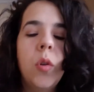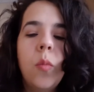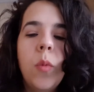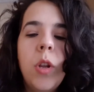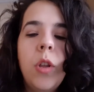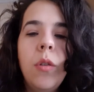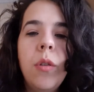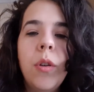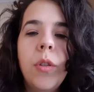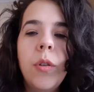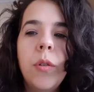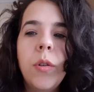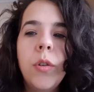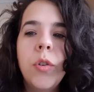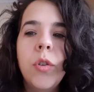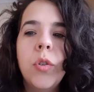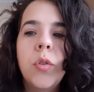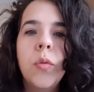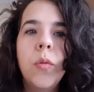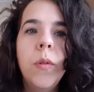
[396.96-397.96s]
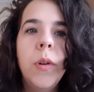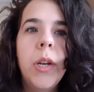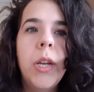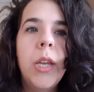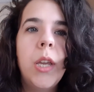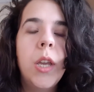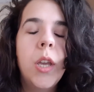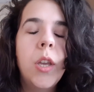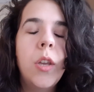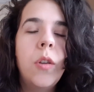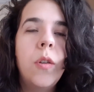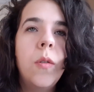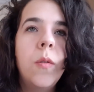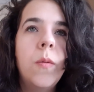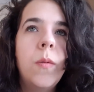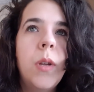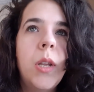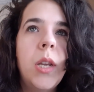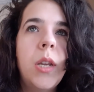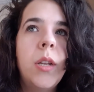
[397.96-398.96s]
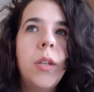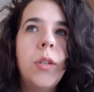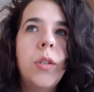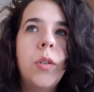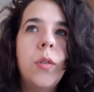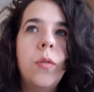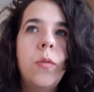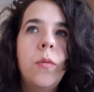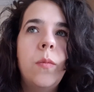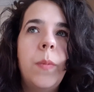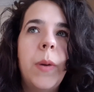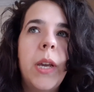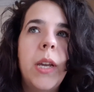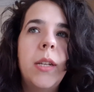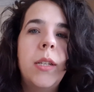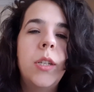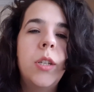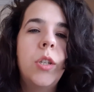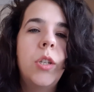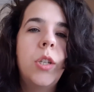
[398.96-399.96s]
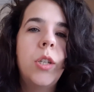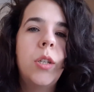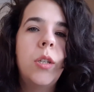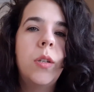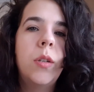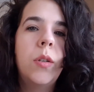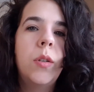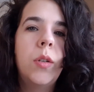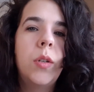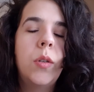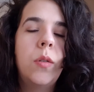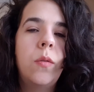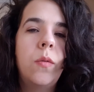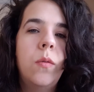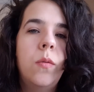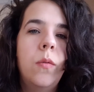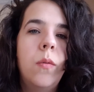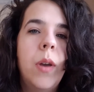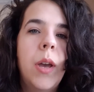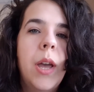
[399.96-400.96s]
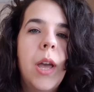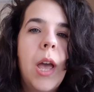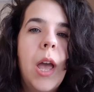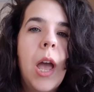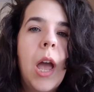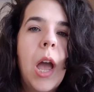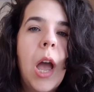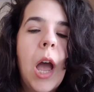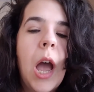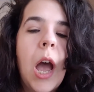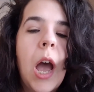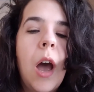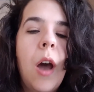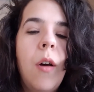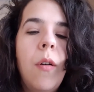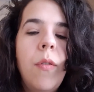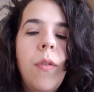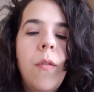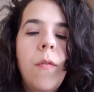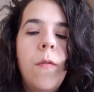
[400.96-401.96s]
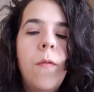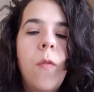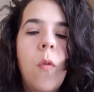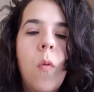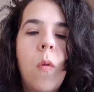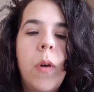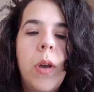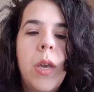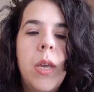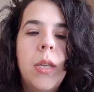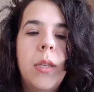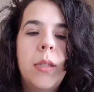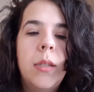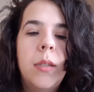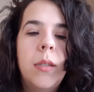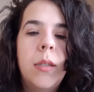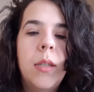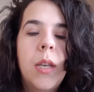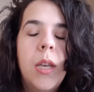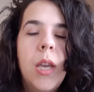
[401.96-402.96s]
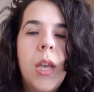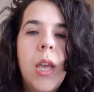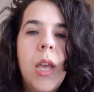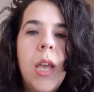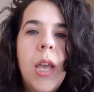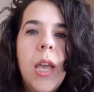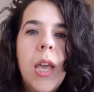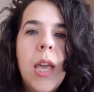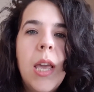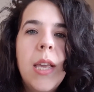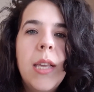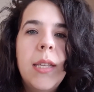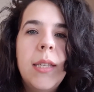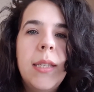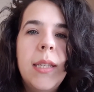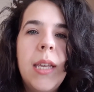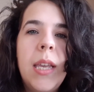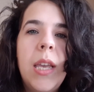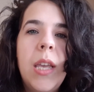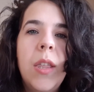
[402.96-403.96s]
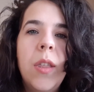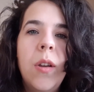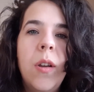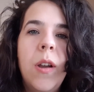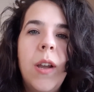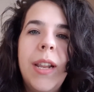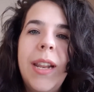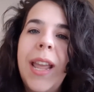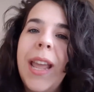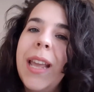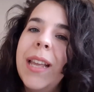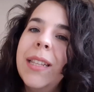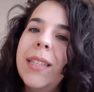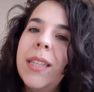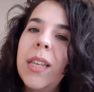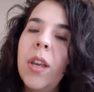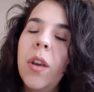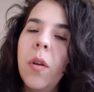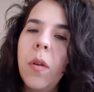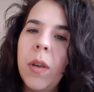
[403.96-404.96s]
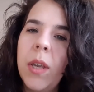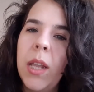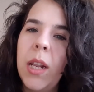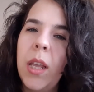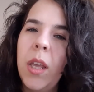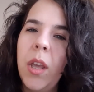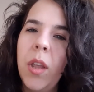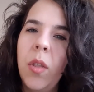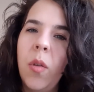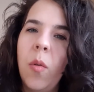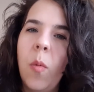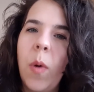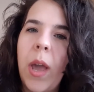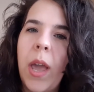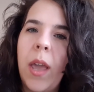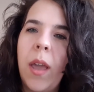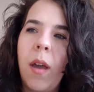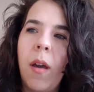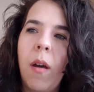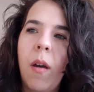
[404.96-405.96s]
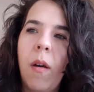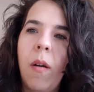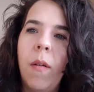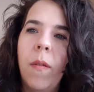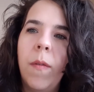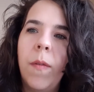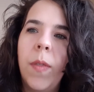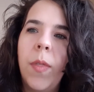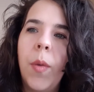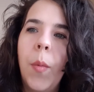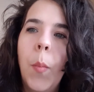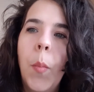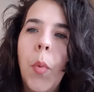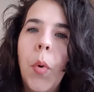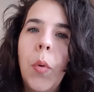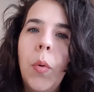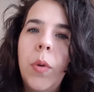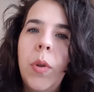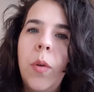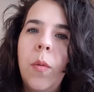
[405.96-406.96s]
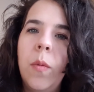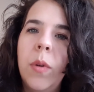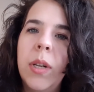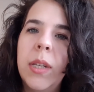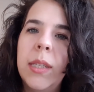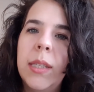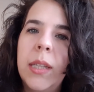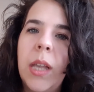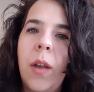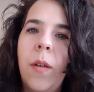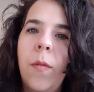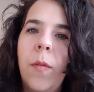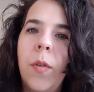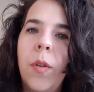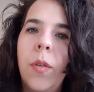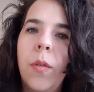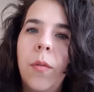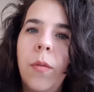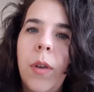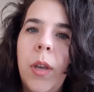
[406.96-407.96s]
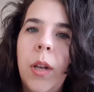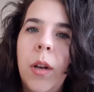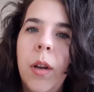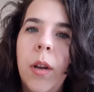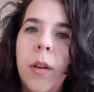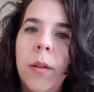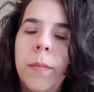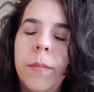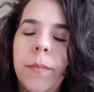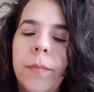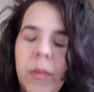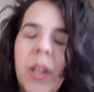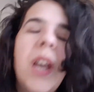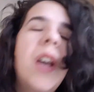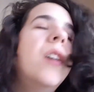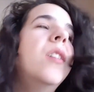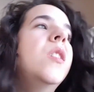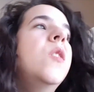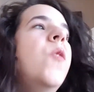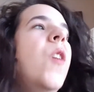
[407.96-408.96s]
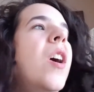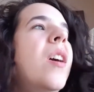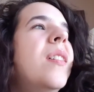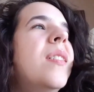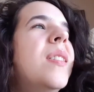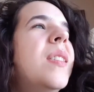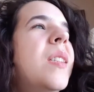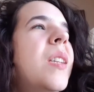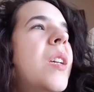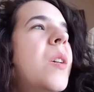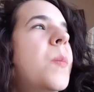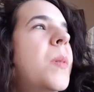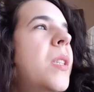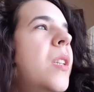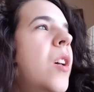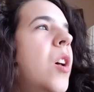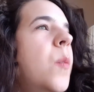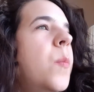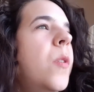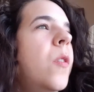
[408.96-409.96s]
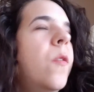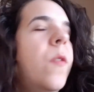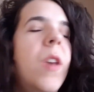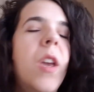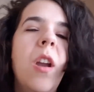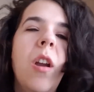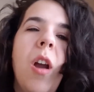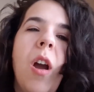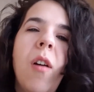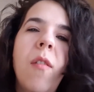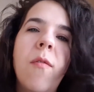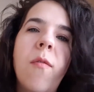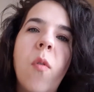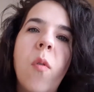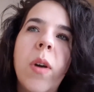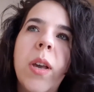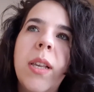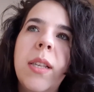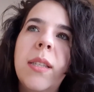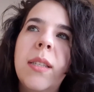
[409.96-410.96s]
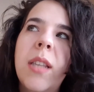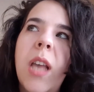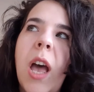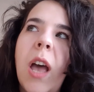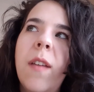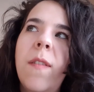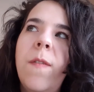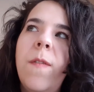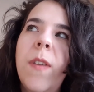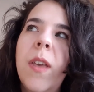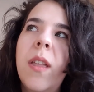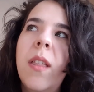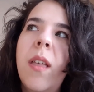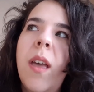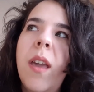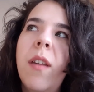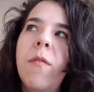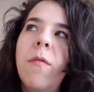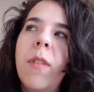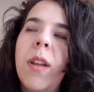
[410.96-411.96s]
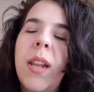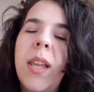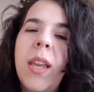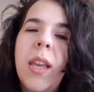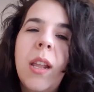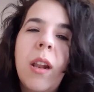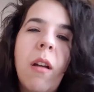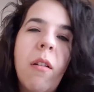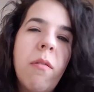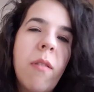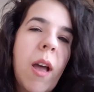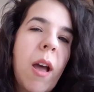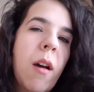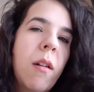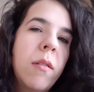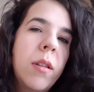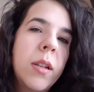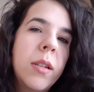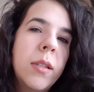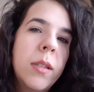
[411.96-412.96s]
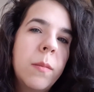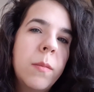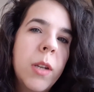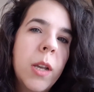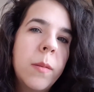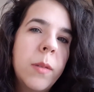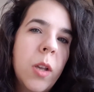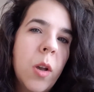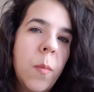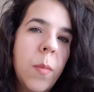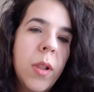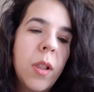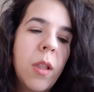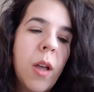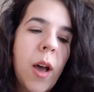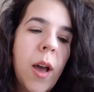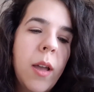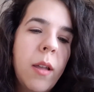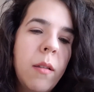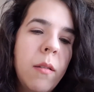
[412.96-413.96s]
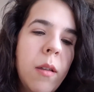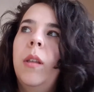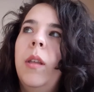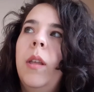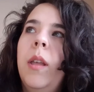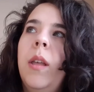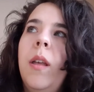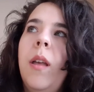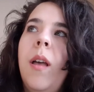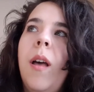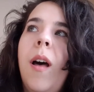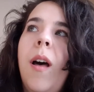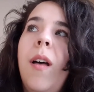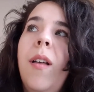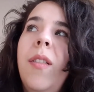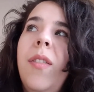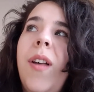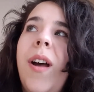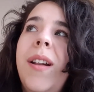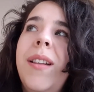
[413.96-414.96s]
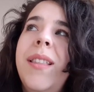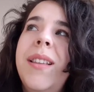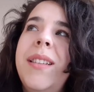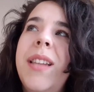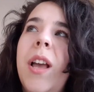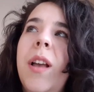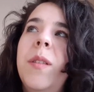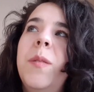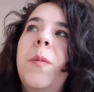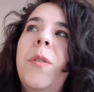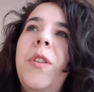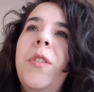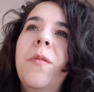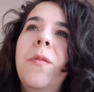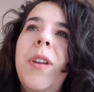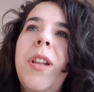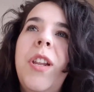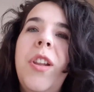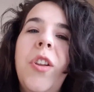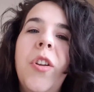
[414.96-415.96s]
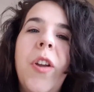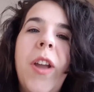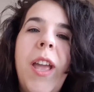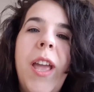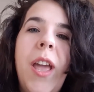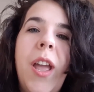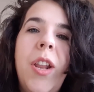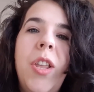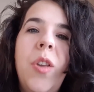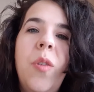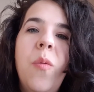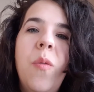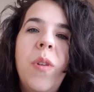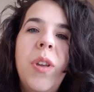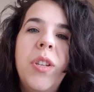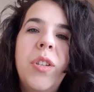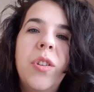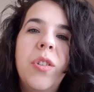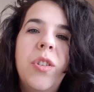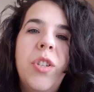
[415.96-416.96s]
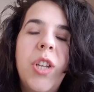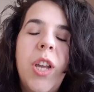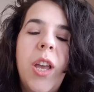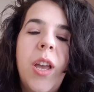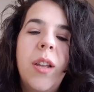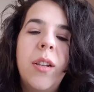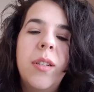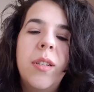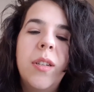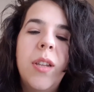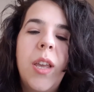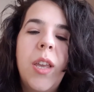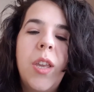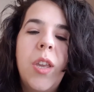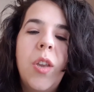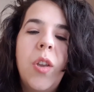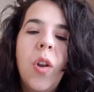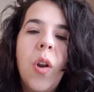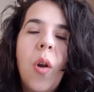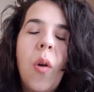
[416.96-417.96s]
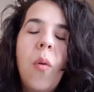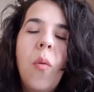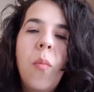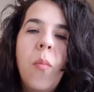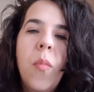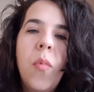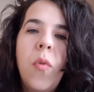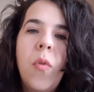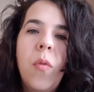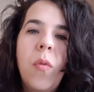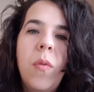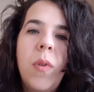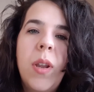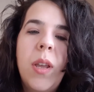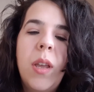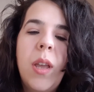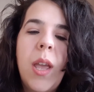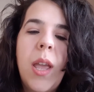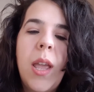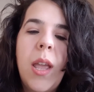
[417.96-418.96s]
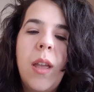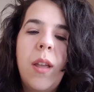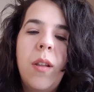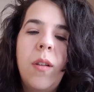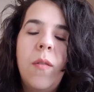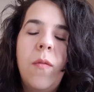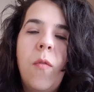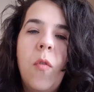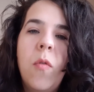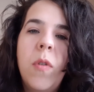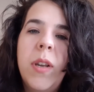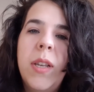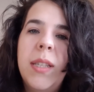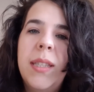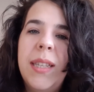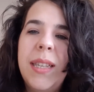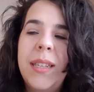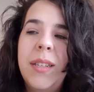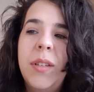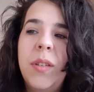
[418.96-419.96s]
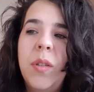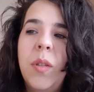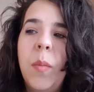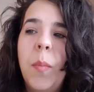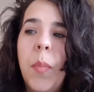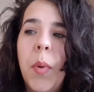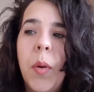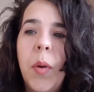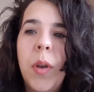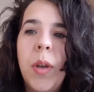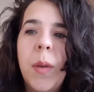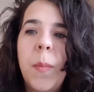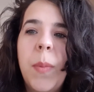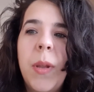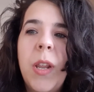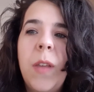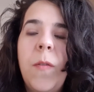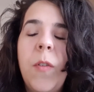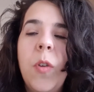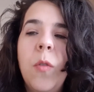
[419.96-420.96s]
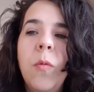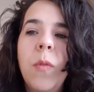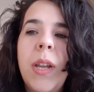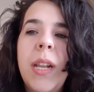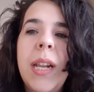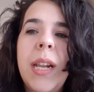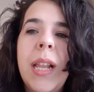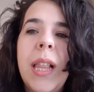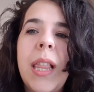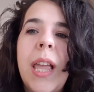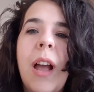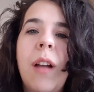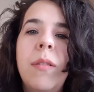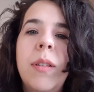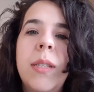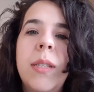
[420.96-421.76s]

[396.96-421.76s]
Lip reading: when you look through your story, you need to pay attention to how the voice is either enhancing or getting in the way of the mood you want to set for the reader. As far as tips to help you figure out voice, I feel like reading it out loud can sometimes help a lot. A lot of the times when you read in your head, you will interject like your own mood and voice into the book. But if you read it aloud to